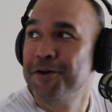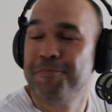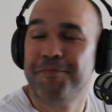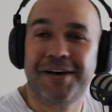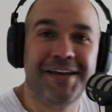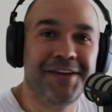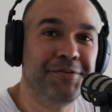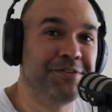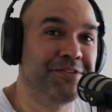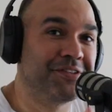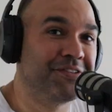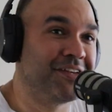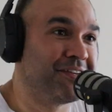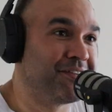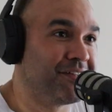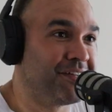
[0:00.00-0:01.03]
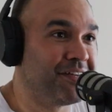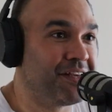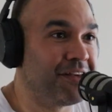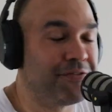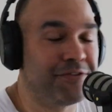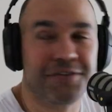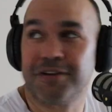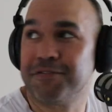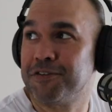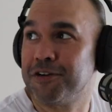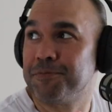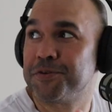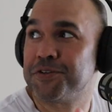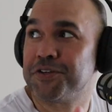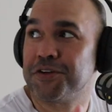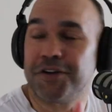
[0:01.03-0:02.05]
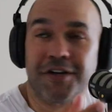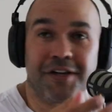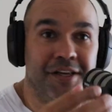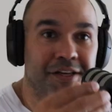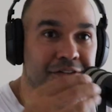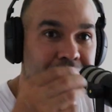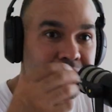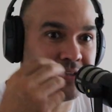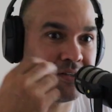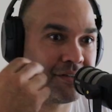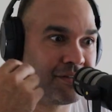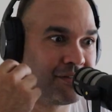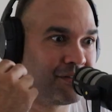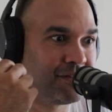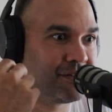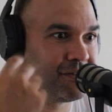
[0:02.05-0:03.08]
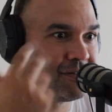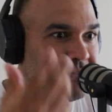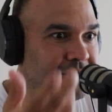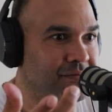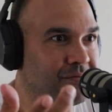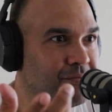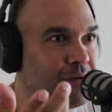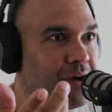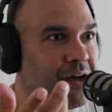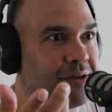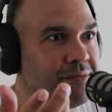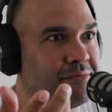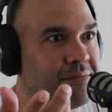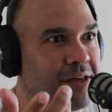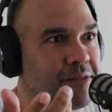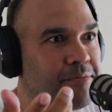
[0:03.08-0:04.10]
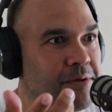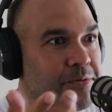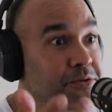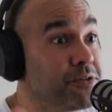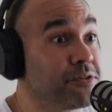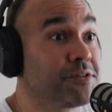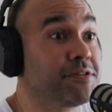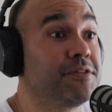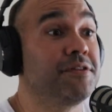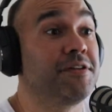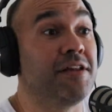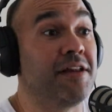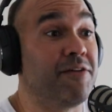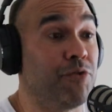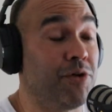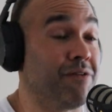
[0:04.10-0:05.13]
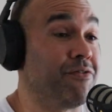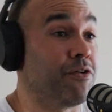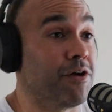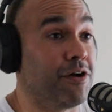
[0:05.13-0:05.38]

But it was essentially to give yourself an opportunity to ride other people's horses because you didn't have one of your